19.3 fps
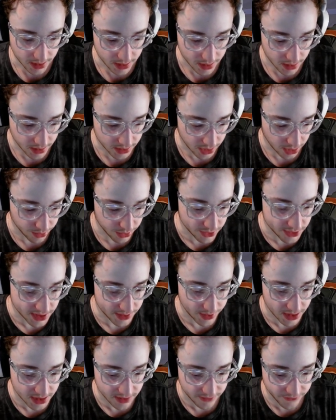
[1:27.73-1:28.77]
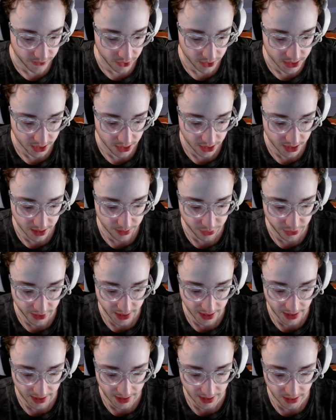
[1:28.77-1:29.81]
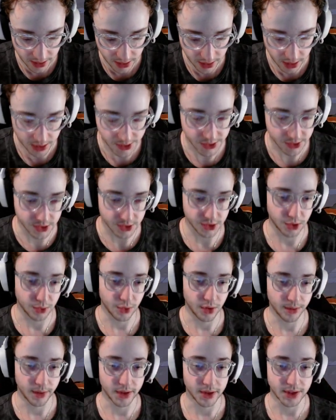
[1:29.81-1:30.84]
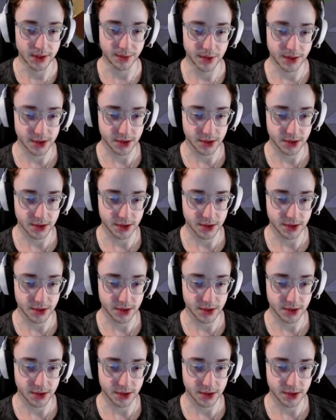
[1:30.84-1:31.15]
So mute teammates and focus on your gameplay, and also just don't worry about your teammates.